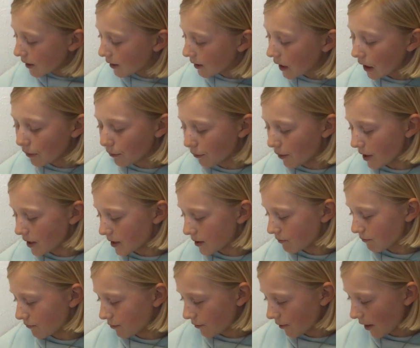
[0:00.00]
the
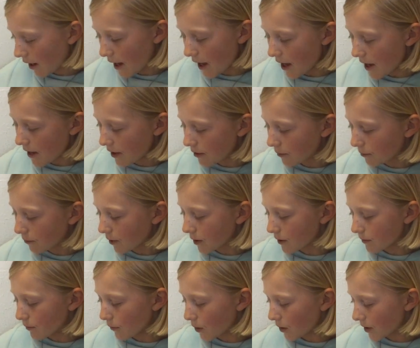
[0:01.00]
raisin bread was
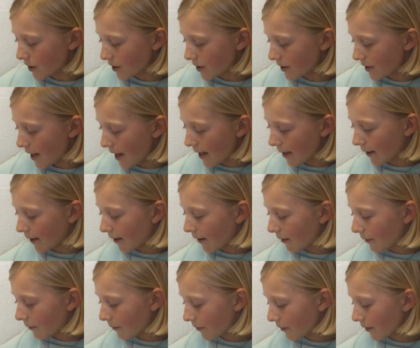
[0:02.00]
more
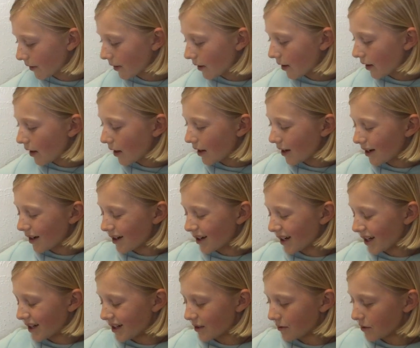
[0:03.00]
stale,
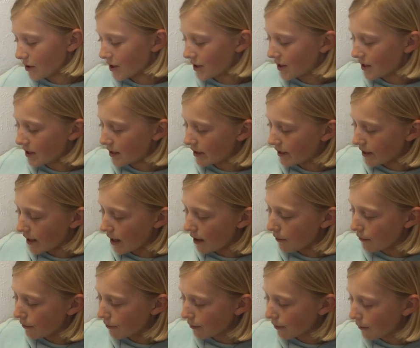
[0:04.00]
and it was
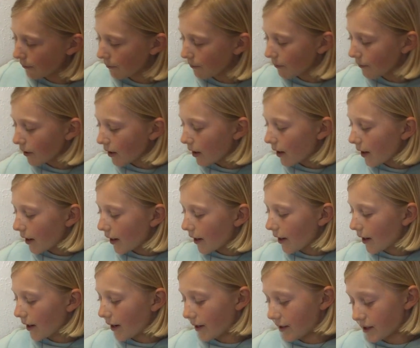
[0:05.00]
stiff,
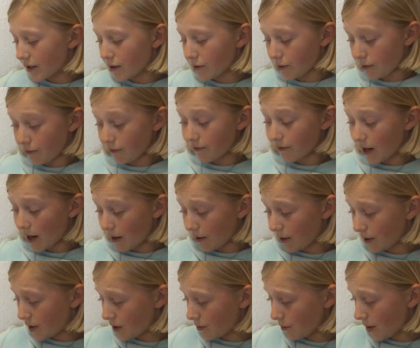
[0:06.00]
and it was very
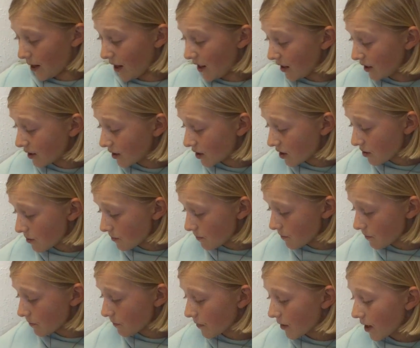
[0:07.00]
sweet.
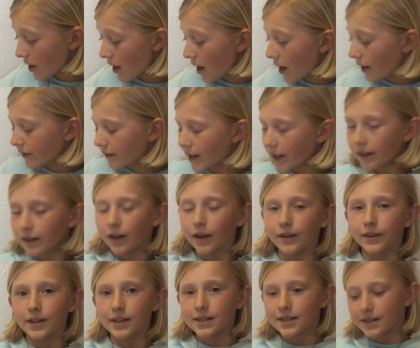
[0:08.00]
And then
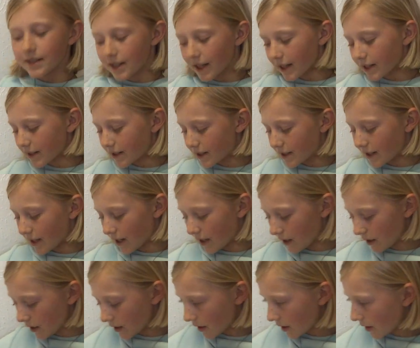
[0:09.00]
on the
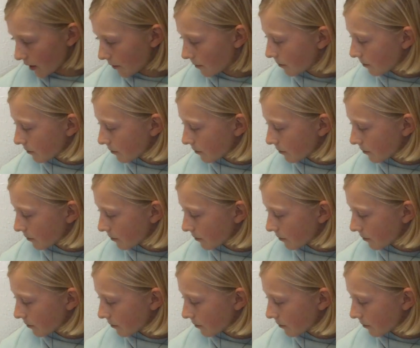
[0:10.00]
16th,